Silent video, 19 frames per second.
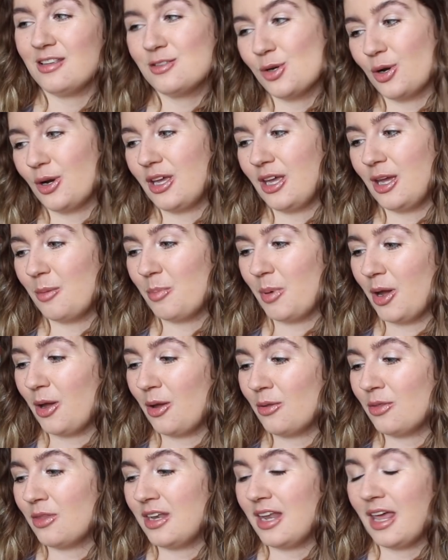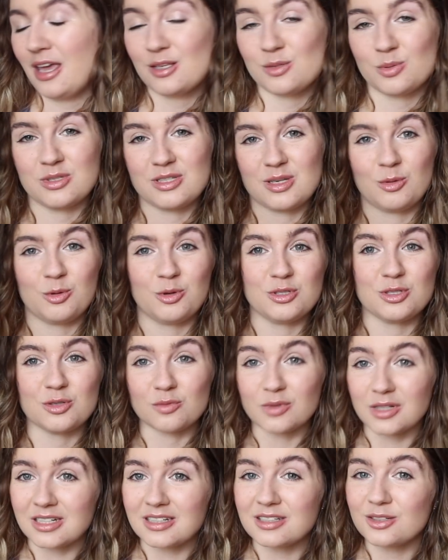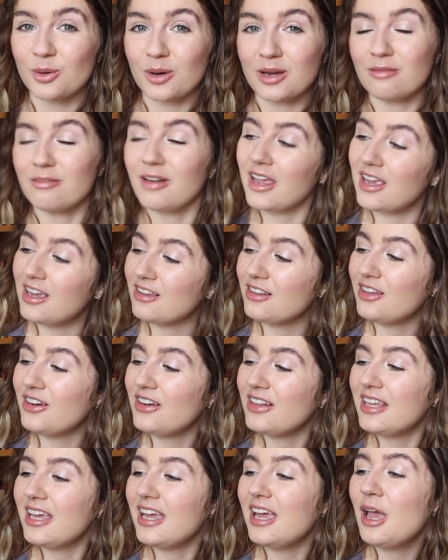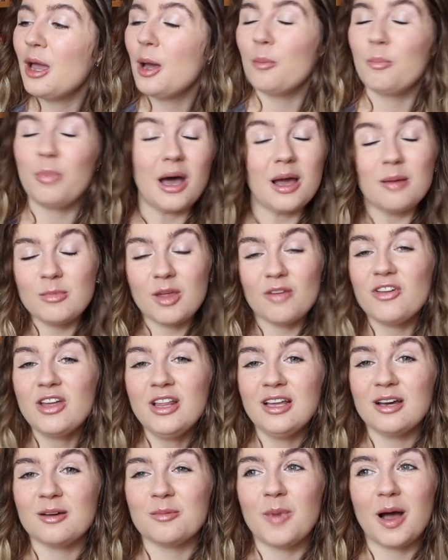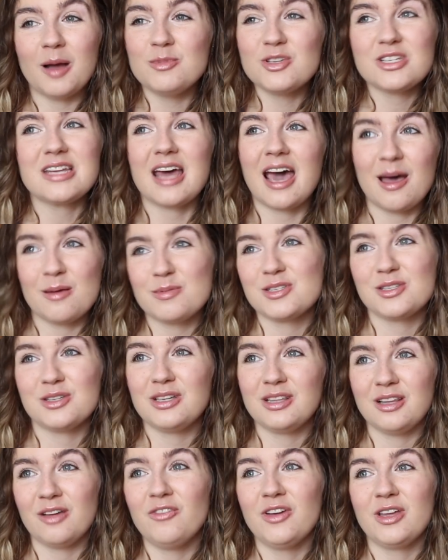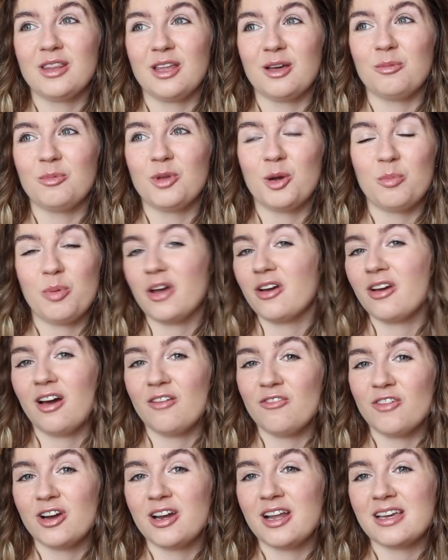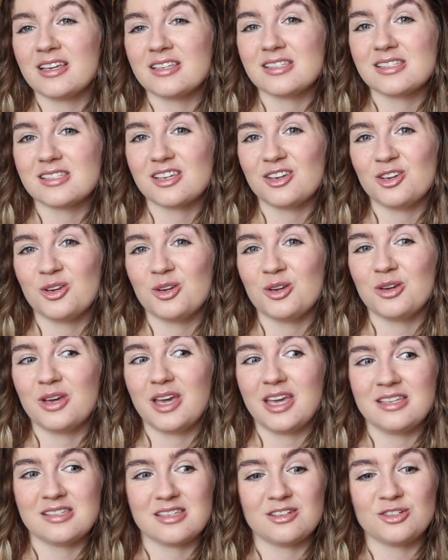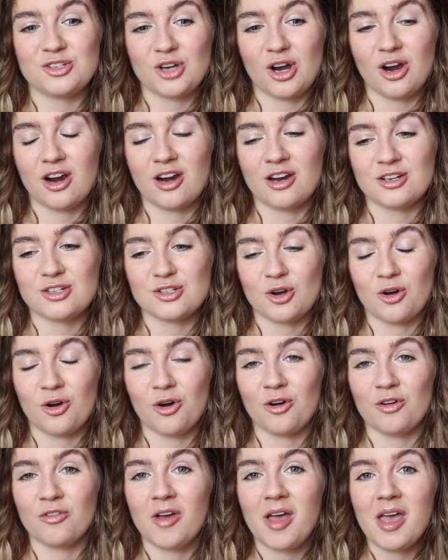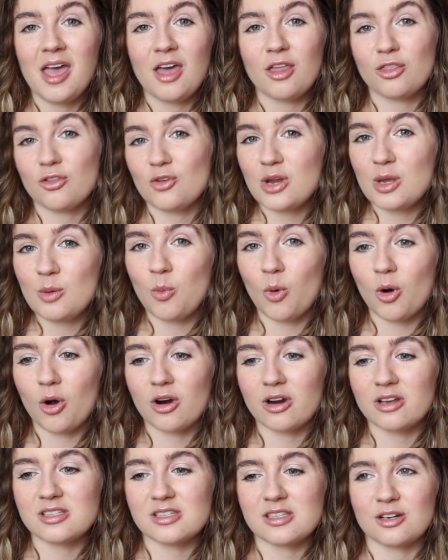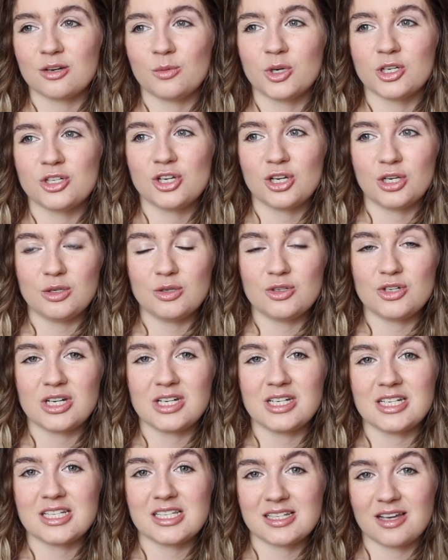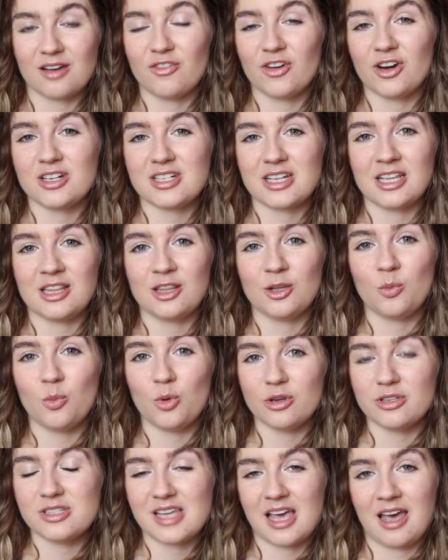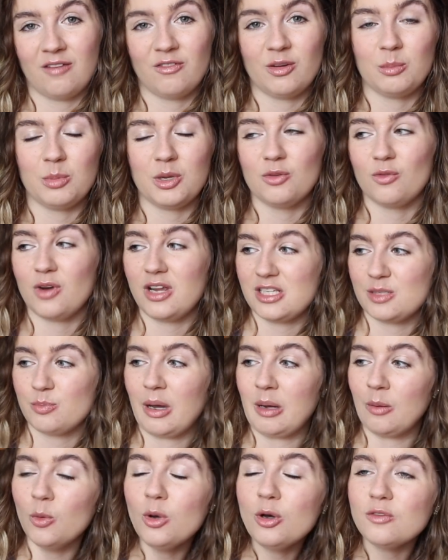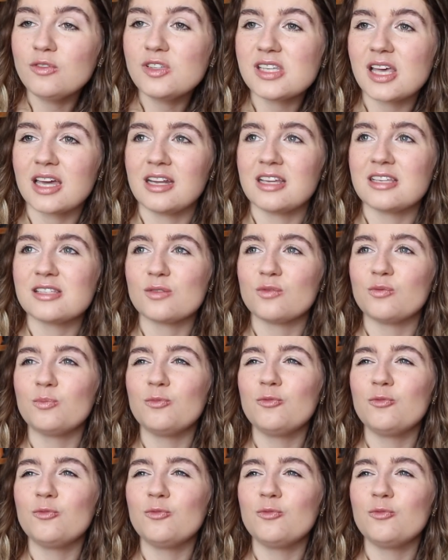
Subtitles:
and talking about the next ones I'm going to read quite regularly, but I'm loving them. I'm just absolutely loving them. They're about a governess who is in charge of 3 wards that were children discovered in the woods having been raised by wolves, and it's